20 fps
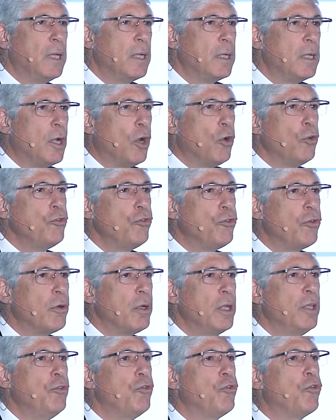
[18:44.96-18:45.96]
Culture
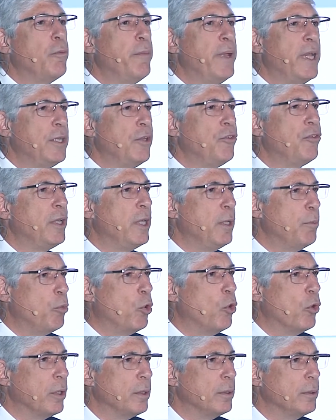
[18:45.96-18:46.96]
is tremendously
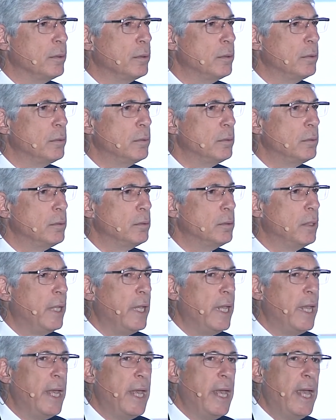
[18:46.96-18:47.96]
important.
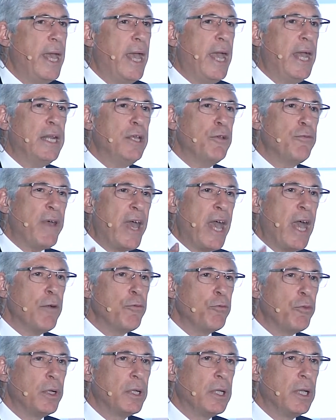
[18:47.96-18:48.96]
And if
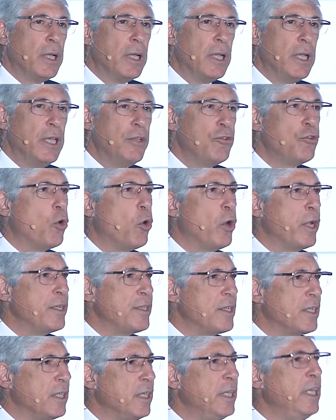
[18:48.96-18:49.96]
Africa is going
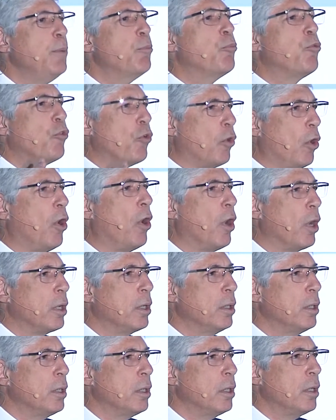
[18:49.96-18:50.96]
to leapfrog
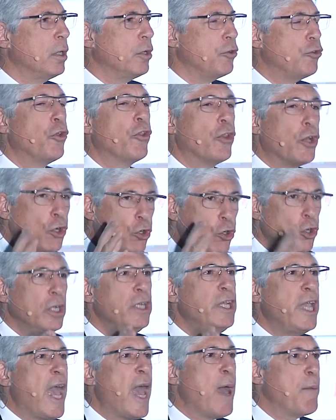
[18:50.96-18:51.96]
to the
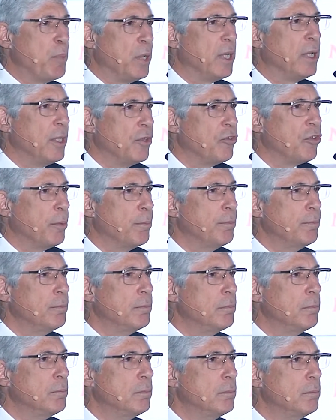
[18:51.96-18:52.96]
good capitalism,
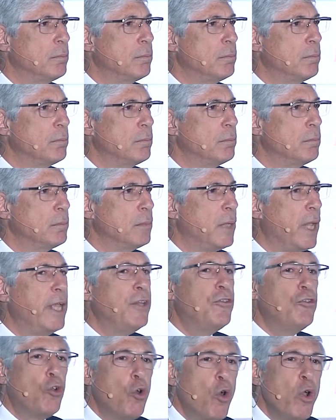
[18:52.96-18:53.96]

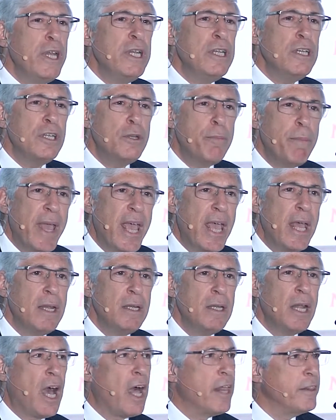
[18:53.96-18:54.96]
it's going to
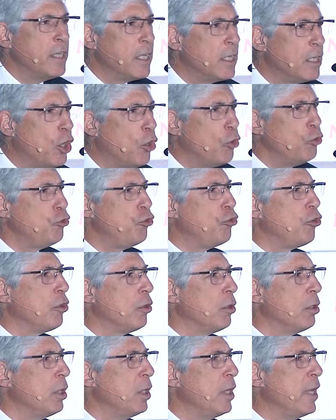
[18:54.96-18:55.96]
depend on the
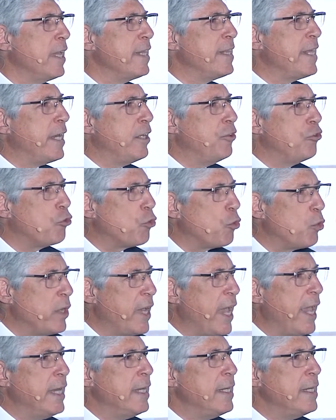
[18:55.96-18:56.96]
culture that is
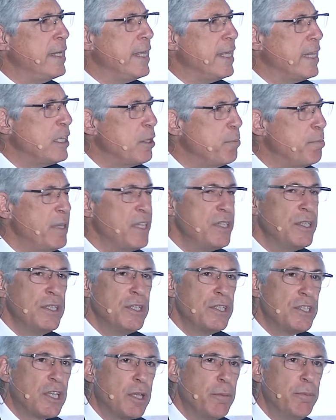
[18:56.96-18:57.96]
created in the
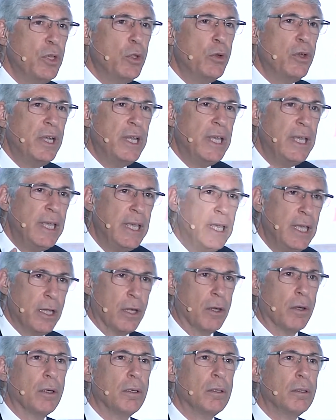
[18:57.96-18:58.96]
business community
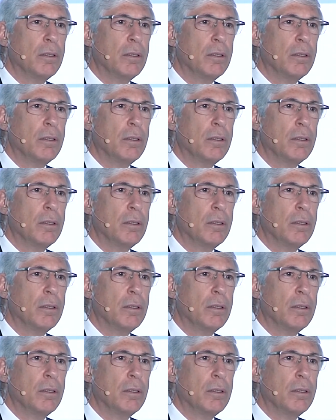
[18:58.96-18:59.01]
here.